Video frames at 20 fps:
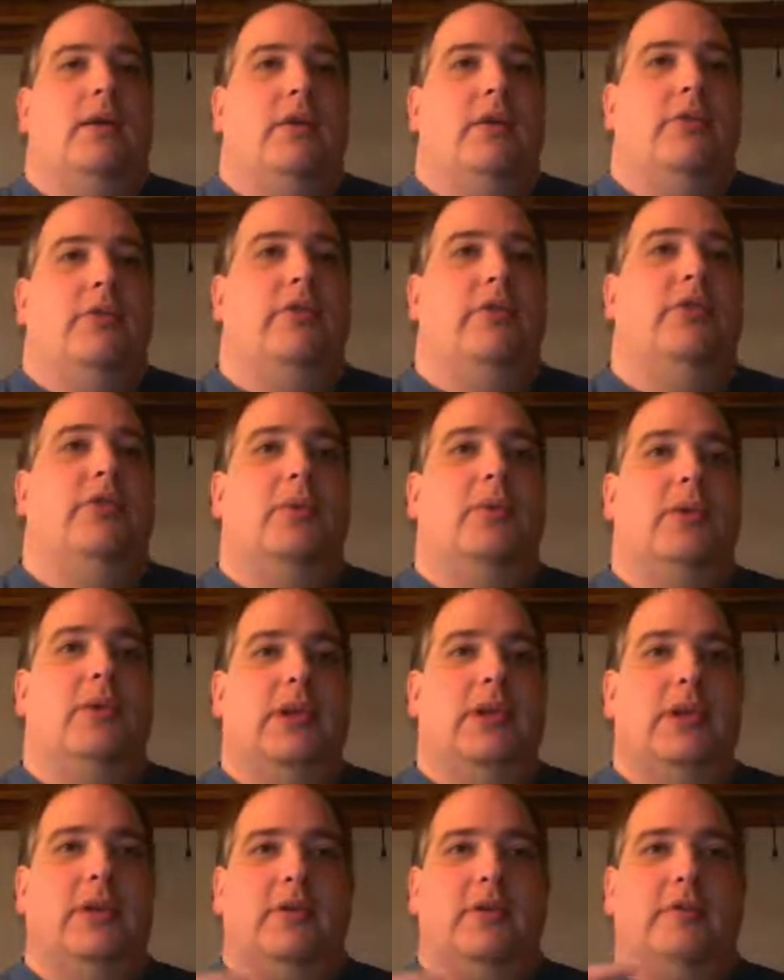So this will
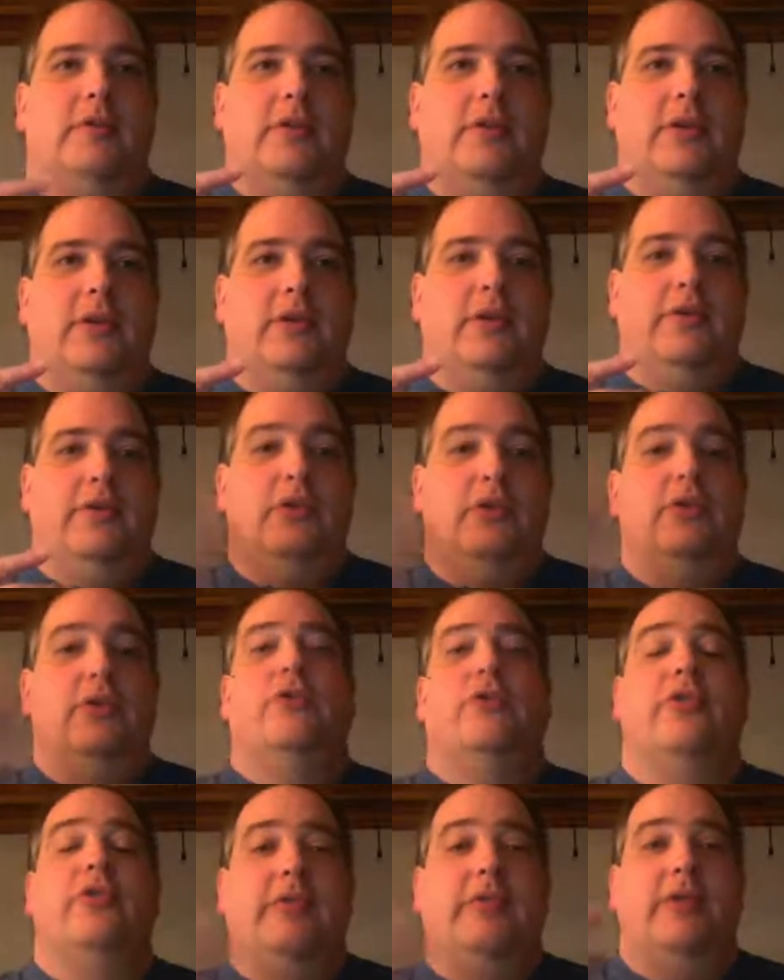give the
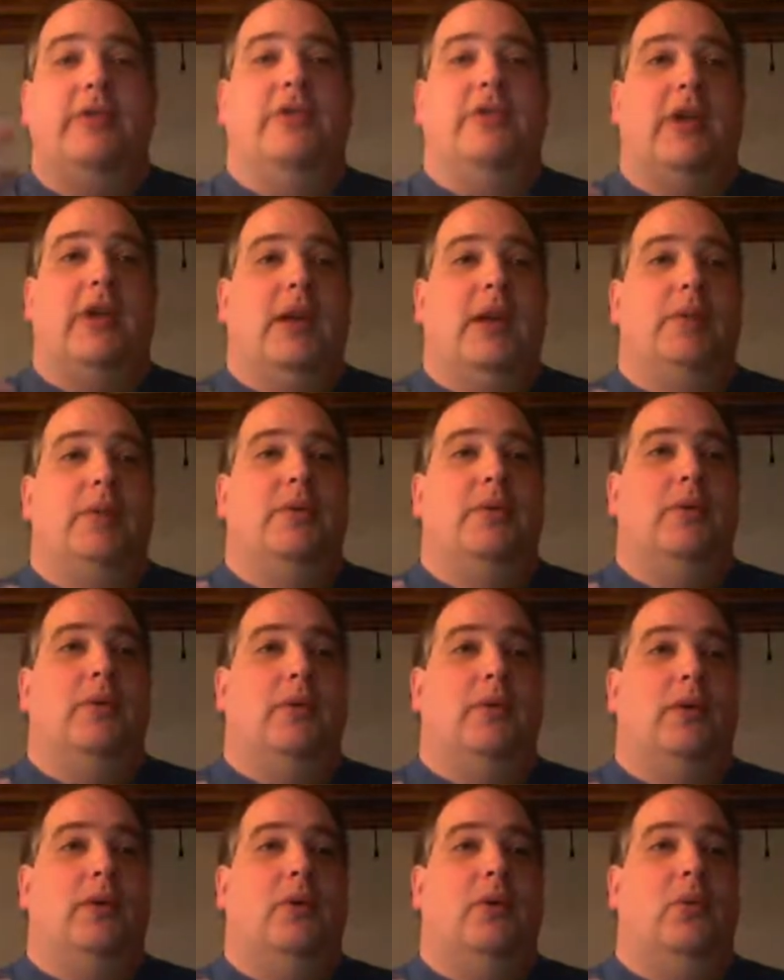users of this type
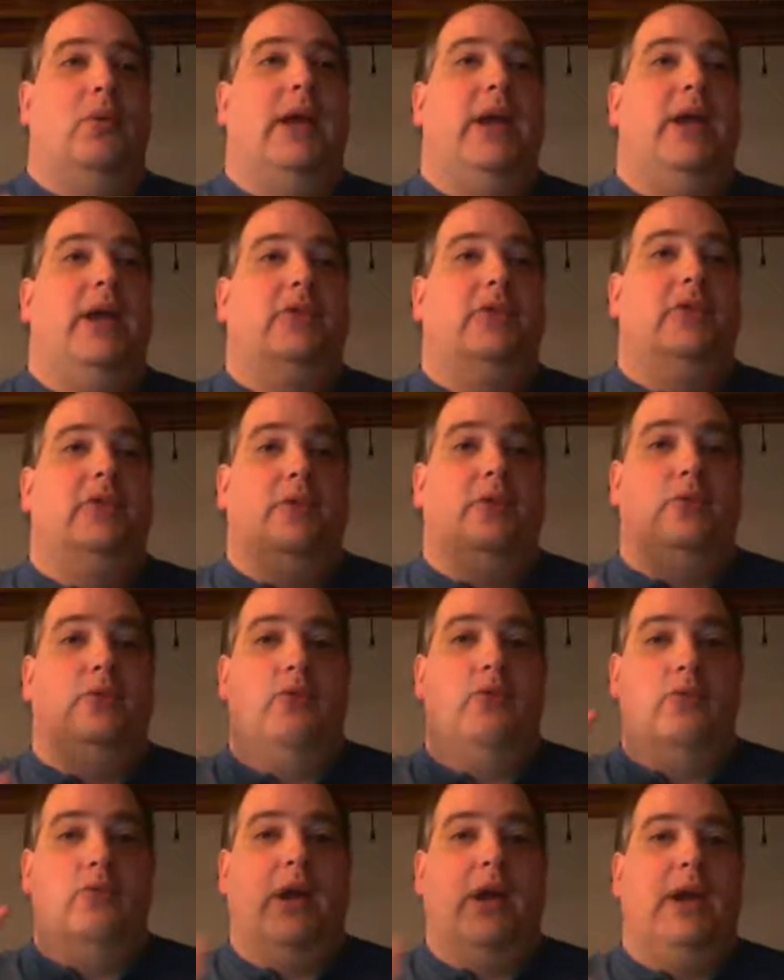a way to
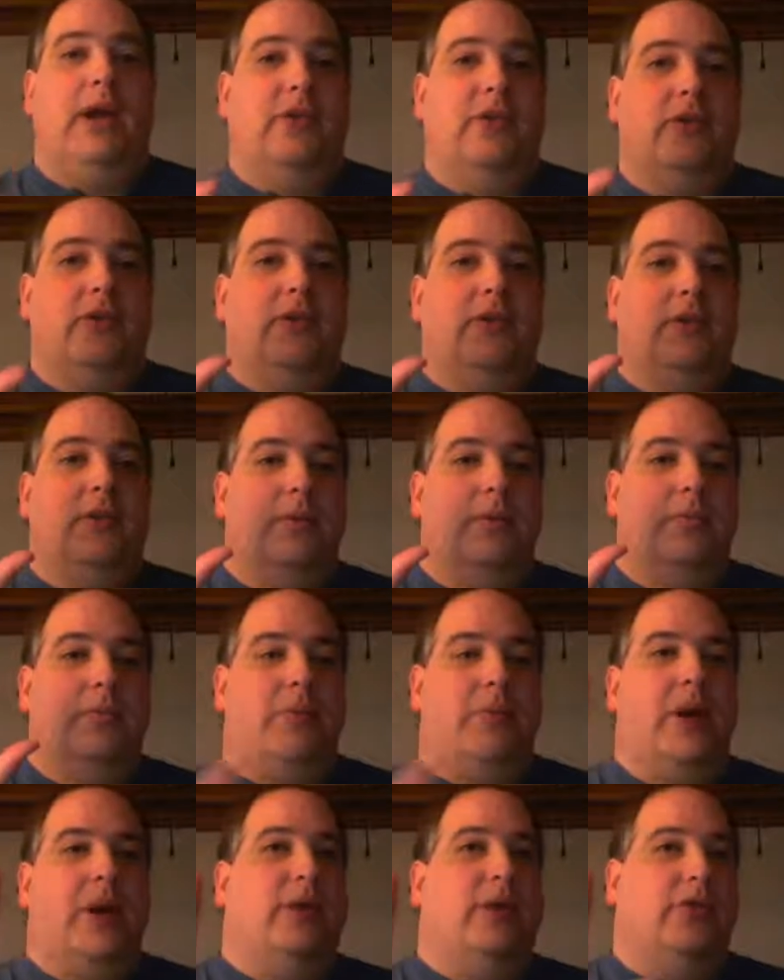write
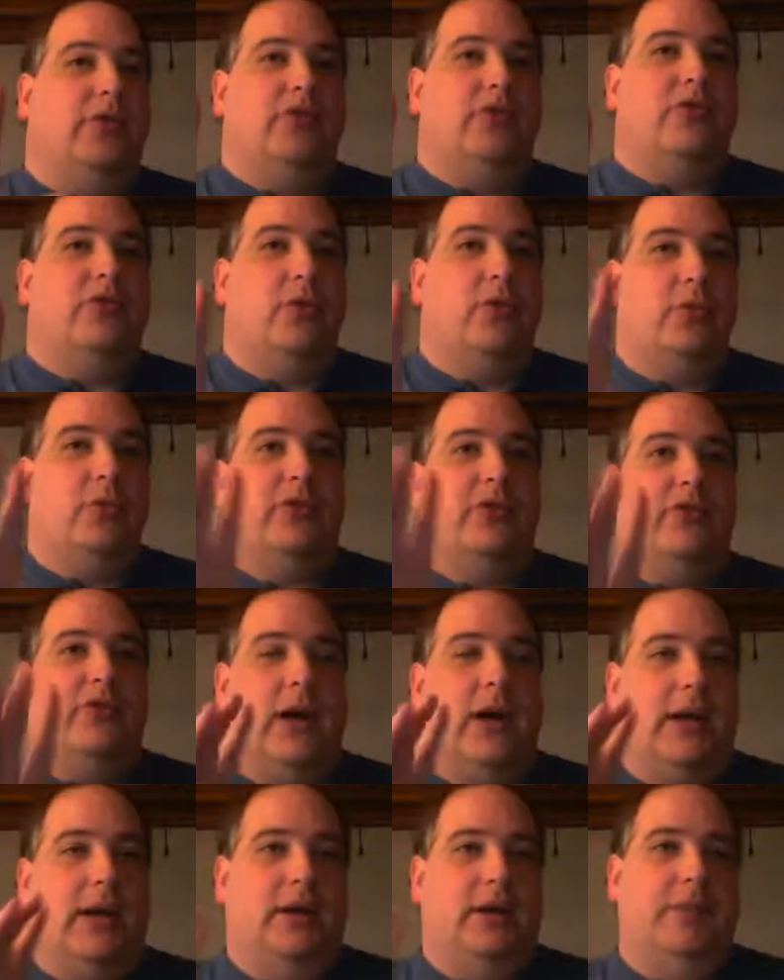bytes to the
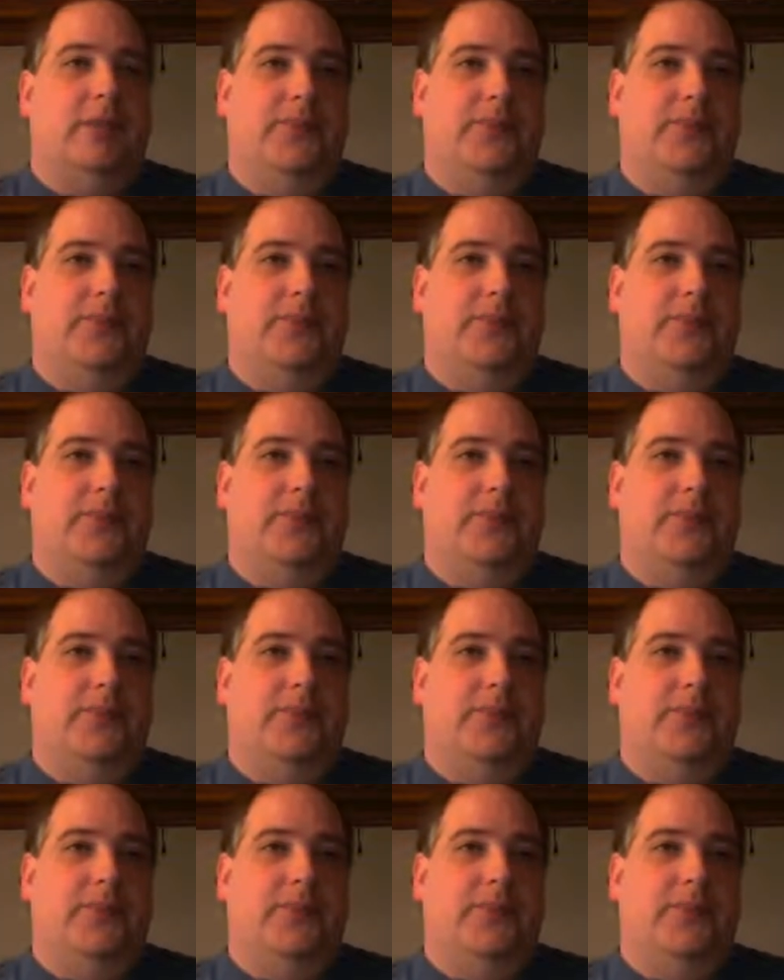socket.